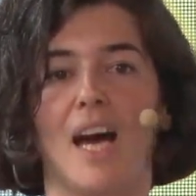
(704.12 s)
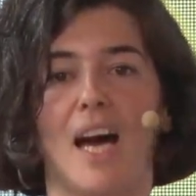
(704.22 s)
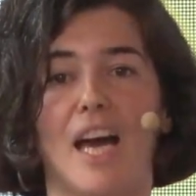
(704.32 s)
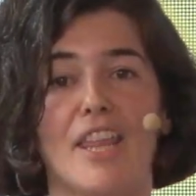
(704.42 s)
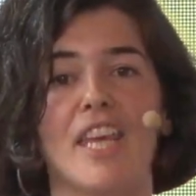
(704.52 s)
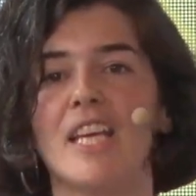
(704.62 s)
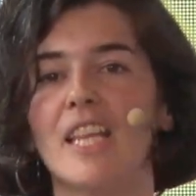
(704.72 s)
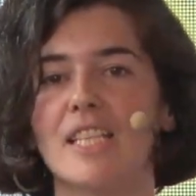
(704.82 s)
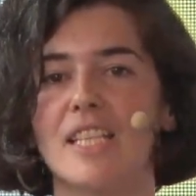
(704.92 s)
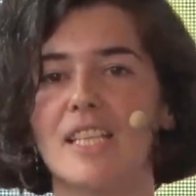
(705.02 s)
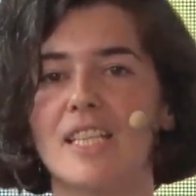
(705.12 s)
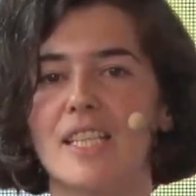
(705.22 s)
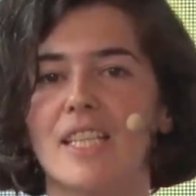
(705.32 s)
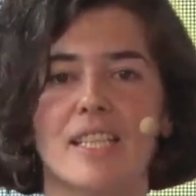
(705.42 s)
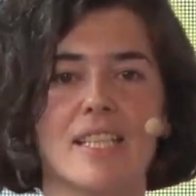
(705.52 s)
I think this is
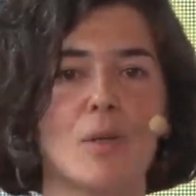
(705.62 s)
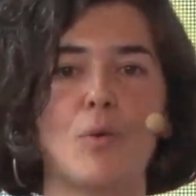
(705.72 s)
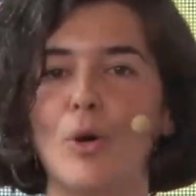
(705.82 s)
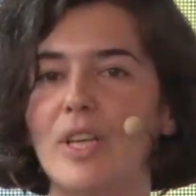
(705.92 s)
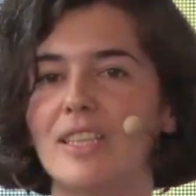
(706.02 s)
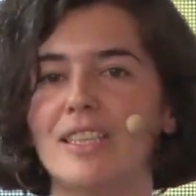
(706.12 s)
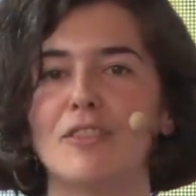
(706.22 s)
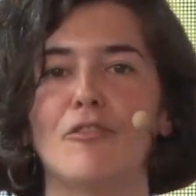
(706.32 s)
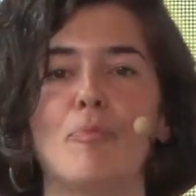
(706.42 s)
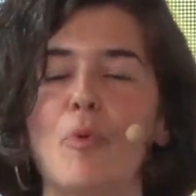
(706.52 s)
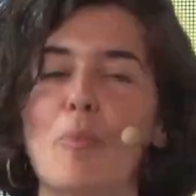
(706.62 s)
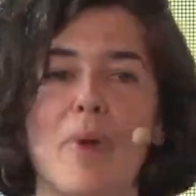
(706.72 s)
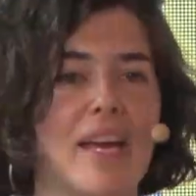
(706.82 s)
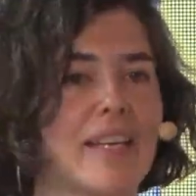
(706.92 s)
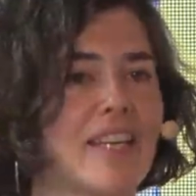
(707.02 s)
this quality of poo
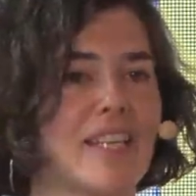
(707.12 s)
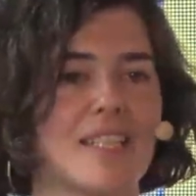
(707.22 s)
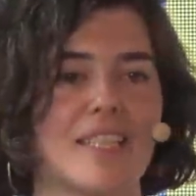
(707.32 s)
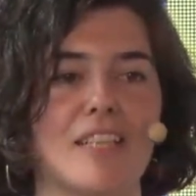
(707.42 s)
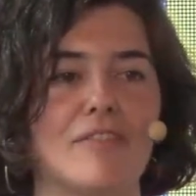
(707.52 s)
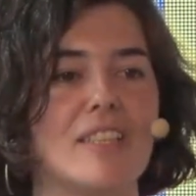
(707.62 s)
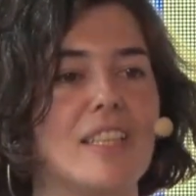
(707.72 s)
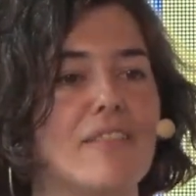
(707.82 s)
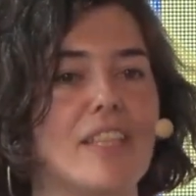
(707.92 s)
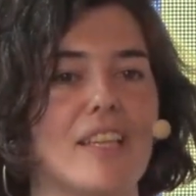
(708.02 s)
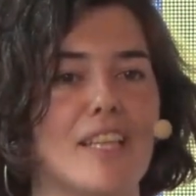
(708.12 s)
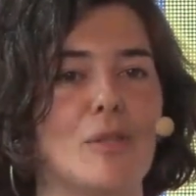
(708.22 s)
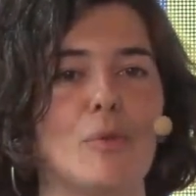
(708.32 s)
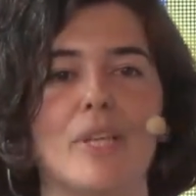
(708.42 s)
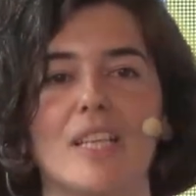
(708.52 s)
making as gift giving that
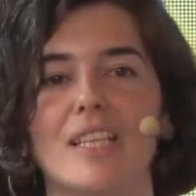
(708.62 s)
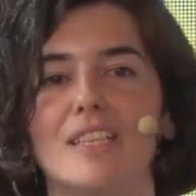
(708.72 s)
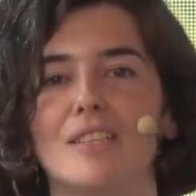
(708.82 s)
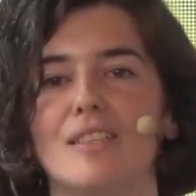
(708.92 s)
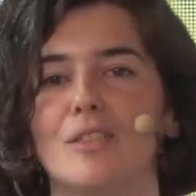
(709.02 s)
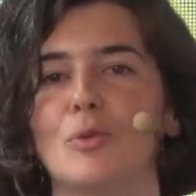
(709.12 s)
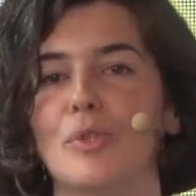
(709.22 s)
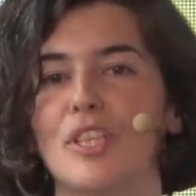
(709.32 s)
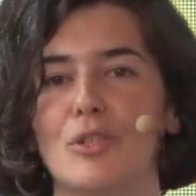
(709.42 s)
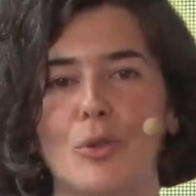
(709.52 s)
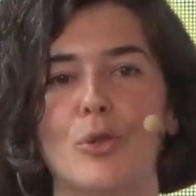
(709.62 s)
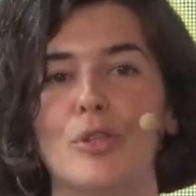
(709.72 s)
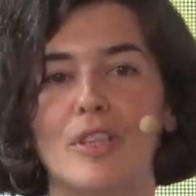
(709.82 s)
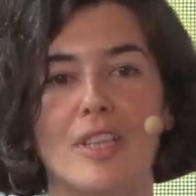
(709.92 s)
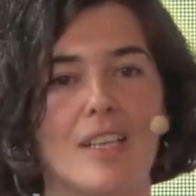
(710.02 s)
we need to
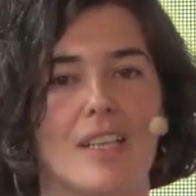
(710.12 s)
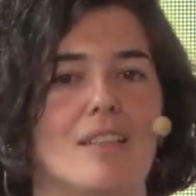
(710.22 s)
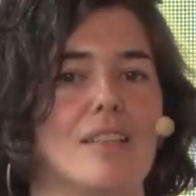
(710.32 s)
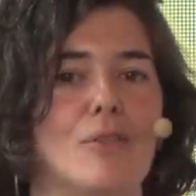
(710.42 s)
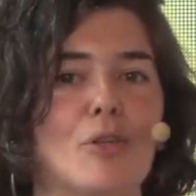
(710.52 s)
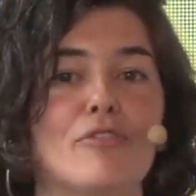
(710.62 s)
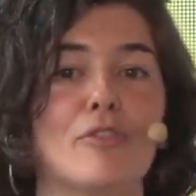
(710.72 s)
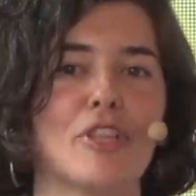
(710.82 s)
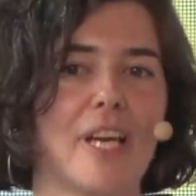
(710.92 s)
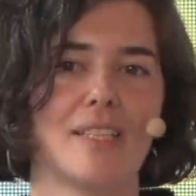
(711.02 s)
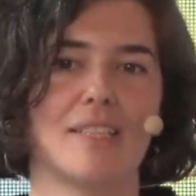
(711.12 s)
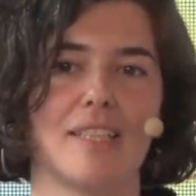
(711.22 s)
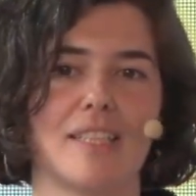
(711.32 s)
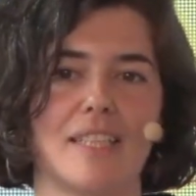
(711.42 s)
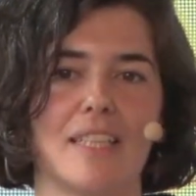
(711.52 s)
restore, not
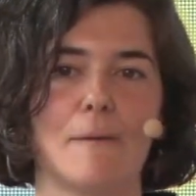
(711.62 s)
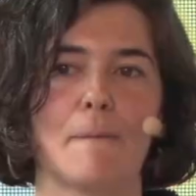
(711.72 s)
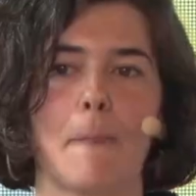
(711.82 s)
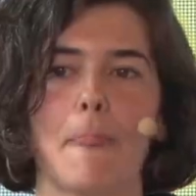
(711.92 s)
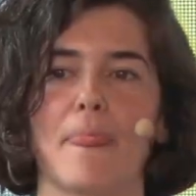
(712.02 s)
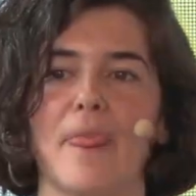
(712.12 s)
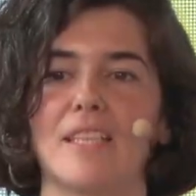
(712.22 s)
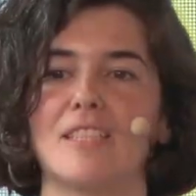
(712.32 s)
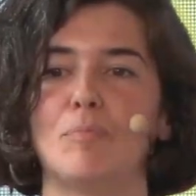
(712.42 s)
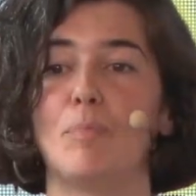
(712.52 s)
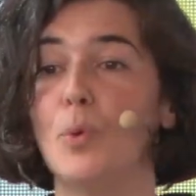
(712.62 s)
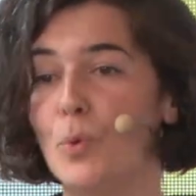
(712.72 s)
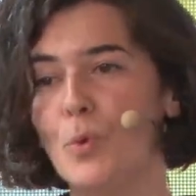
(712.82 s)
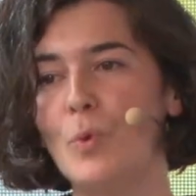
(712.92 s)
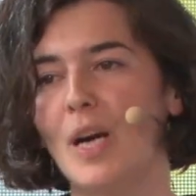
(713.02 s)
forgetting that
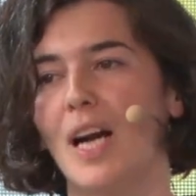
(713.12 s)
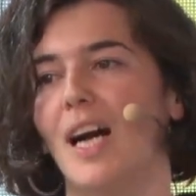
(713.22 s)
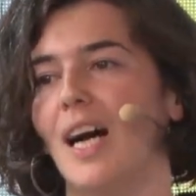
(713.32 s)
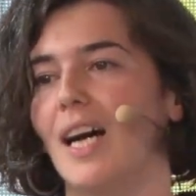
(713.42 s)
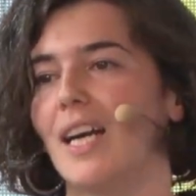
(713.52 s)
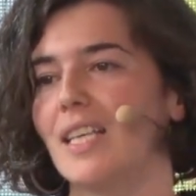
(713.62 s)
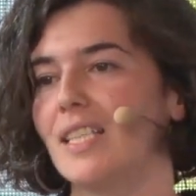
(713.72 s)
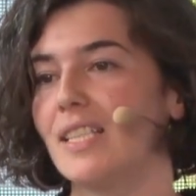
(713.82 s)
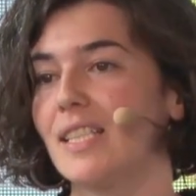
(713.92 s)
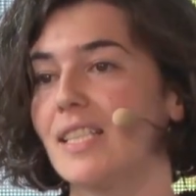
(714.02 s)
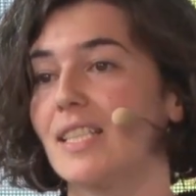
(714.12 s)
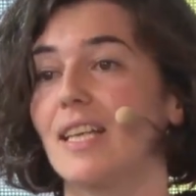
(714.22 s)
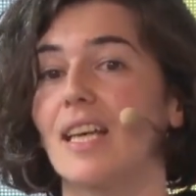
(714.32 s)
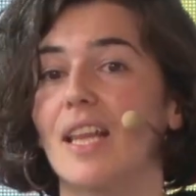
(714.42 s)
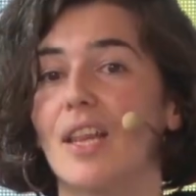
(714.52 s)
poo is
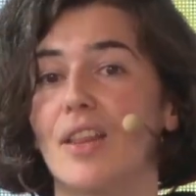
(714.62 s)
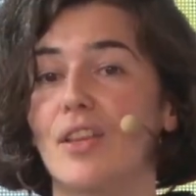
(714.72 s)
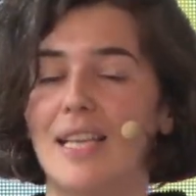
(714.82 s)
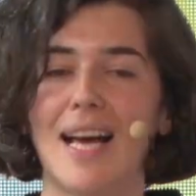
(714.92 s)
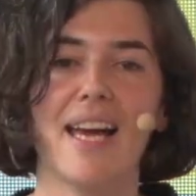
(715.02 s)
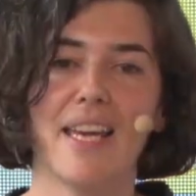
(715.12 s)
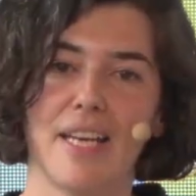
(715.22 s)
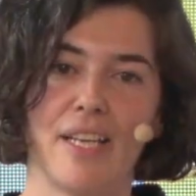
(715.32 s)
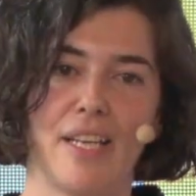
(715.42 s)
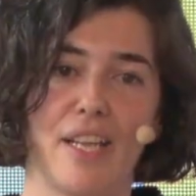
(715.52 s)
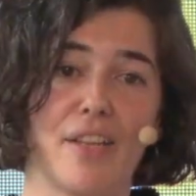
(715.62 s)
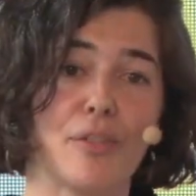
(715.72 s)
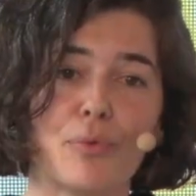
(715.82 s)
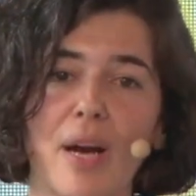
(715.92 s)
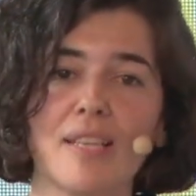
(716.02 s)
the line
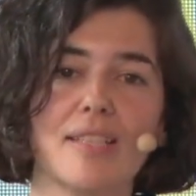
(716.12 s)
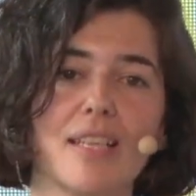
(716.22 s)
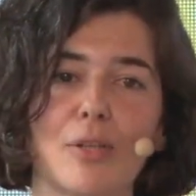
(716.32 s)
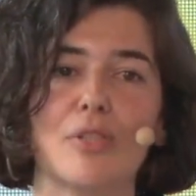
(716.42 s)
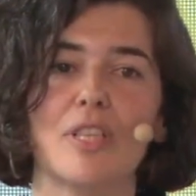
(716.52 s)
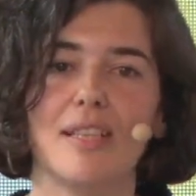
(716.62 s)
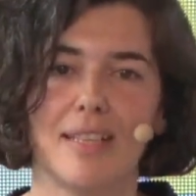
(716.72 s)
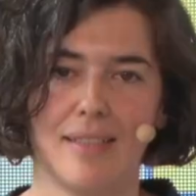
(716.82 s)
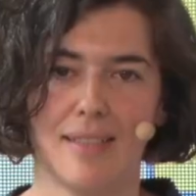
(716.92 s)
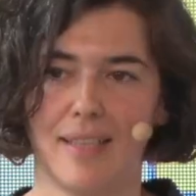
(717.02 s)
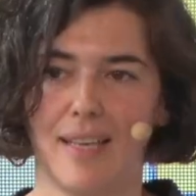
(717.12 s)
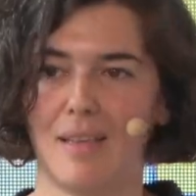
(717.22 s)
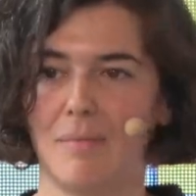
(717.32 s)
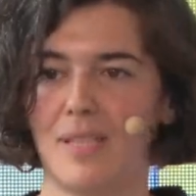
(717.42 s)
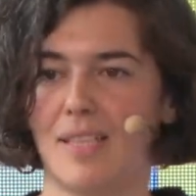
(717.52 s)
that runs across the
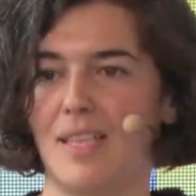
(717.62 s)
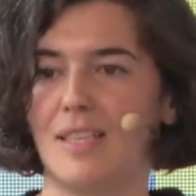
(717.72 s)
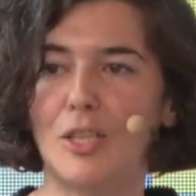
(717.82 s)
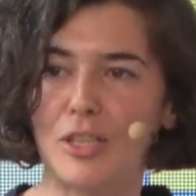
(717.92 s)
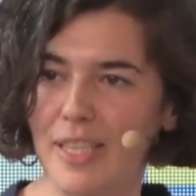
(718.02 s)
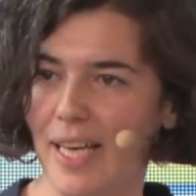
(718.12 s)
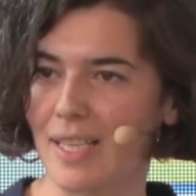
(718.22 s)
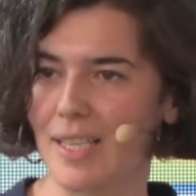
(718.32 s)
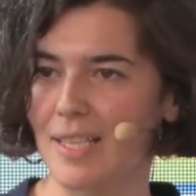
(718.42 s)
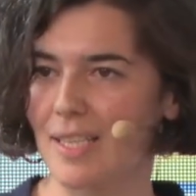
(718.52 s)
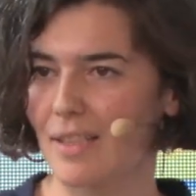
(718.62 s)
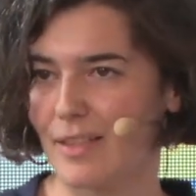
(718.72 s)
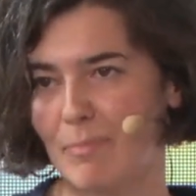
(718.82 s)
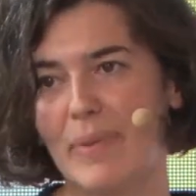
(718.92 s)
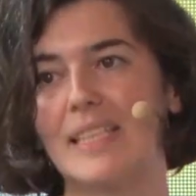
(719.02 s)
landscapes and connects the
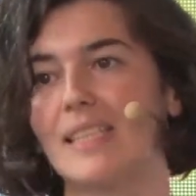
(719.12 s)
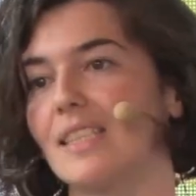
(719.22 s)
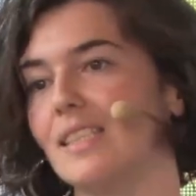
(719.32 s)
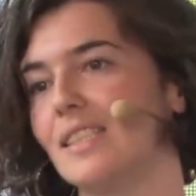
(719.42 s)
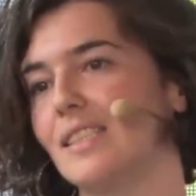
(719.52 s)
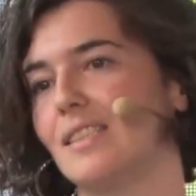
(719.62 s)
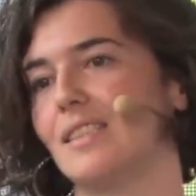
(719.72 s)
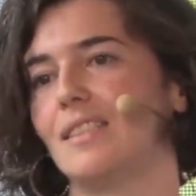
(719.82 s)
species,